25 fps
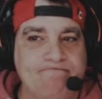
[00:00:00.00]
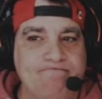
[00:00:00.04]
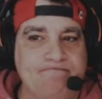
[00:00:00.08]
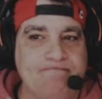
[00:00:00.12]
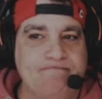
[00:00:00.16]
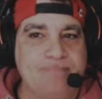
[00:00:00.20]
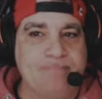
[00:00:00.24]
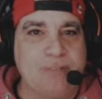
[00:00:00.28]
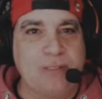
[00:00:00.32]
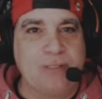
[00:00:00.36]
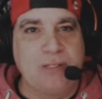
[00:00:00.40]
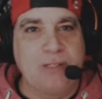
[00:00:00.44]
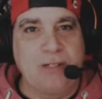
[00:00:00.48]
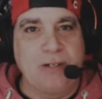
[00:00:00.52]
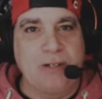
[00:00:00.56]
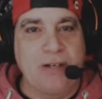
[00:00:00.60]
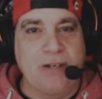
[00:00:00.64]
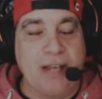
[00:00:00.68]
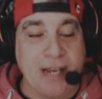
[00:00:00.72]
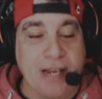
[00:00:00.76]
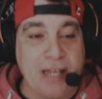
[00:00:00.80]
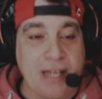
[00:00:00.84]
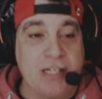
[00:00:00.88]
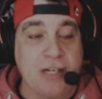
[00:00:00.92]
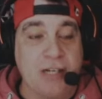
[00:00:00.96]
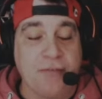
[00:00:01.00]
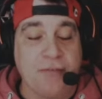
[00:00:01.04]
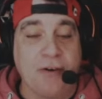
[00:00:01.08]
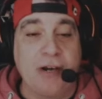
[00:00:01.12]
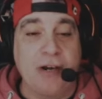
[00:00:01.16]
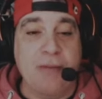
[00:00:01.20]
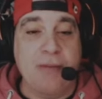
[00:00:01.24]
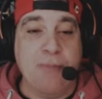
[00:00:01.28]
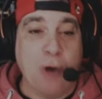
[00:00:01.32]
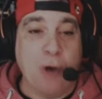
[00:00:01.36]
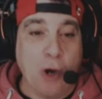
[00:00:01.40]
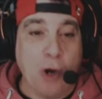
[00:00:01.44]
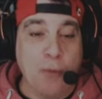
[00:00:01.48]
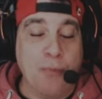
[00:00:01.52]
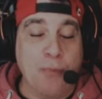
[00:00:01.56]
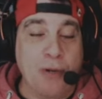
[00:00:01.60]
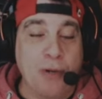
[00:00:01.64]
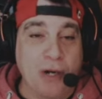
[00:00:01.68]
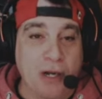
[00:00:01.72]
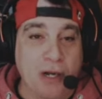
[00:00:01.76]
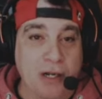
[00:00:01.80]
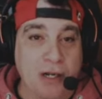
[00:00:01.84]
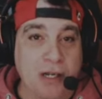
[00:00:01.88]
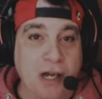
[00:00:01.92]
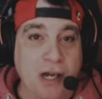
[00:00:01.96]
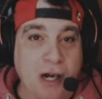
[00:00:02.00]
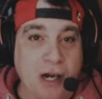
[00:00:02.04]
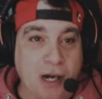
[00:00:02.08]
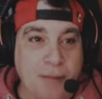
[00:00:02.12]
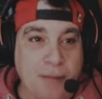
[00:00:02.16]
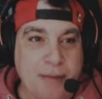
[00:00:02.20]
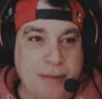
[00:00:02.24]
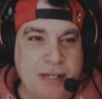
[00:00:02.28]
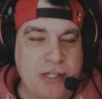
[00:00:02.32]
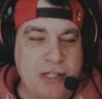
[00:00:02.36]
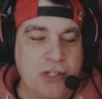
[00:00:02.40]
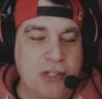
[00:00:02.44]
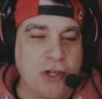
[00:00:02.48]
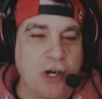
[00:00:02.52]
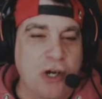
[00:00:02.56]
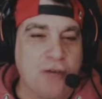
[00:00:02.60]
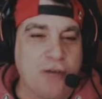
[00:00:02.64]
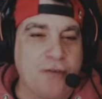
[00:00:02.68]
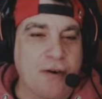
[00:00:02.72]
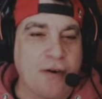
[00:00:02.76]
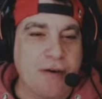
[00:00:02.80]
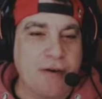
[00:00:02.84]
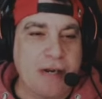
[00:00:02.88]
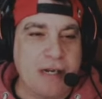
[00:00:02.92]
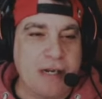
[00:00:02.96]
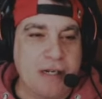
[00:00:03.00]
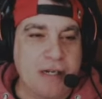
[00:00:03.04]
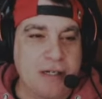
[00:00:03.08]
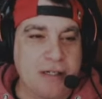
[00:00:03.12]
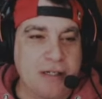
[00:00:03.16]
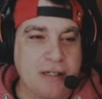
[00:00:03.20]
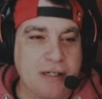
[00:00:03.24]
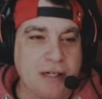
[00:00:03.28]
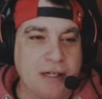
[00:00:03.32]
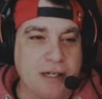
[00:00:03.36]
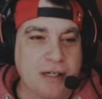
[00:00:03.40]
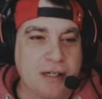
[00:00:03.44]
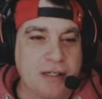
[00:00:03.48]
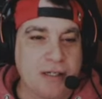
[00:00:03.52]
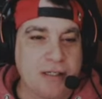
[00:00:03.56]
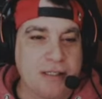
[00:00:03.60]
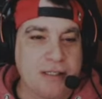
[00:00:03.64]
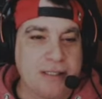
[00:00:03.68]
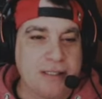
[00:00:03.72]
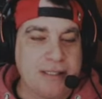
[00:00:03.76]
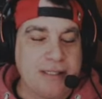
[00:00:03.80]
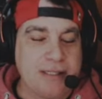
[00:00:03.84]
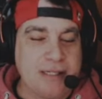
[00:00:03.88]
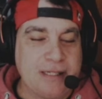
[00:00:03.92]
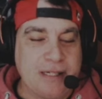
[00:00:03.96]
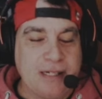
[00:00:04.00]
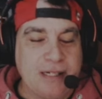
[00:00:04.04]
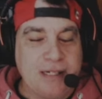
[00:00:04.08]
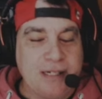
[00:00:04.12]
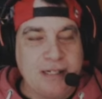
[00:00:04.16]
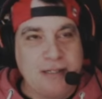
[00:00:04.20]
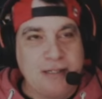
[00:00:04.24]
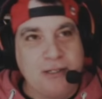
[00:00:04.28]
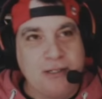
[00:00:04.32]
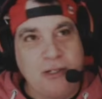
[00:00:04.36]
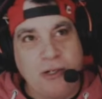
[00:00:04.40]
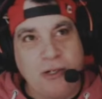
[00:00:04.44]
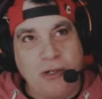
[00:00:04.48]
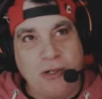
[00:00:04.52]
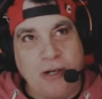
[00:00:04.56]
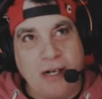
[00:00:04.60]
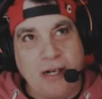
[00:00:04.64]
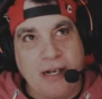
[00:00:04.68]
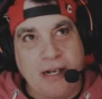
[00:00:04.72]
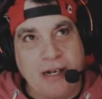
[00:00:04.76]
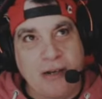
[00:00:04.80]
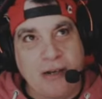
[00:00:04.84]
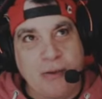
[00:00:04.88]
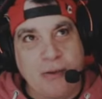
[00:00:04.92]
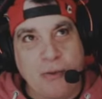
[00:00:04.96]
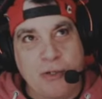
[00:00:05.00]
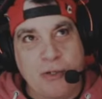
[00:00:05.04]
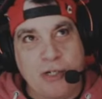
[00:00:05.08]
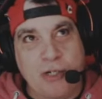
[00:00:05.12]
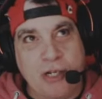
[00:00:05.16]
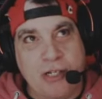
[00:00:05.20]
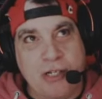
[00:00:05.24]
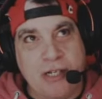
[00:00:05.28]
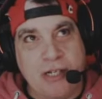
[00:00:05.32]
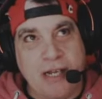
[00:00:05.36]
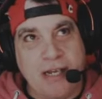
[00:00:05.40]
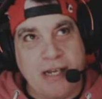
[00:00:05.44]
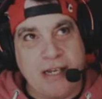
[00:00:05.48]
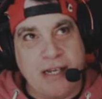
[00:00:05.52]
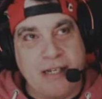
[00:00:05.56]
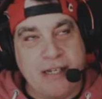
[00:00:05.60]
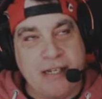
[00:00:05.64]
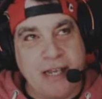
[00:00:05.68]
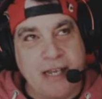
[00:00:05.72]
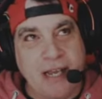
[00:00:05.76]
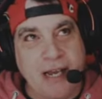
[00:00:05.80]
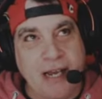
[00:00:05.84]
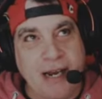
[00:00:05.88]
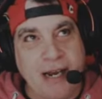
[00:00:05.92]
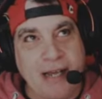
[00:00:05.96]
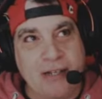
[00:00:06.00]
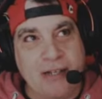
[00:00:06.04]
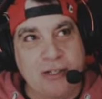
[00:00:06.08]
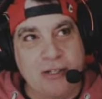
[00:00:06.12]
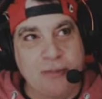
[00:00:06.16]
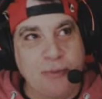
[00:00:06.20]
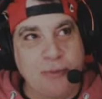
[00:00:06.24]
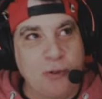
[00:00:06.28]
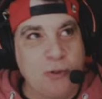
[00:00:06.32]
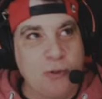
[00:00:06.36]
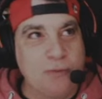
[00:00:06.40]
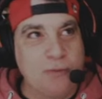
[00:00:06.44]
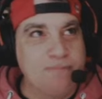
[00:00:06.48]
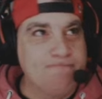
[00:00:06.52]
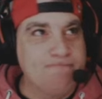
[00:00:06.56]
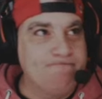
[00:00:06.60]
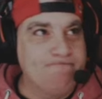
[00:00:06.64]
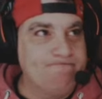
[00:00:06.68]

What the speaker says: it's a very popular car, but it's not a very, hello, what shall I say? Is it collectible?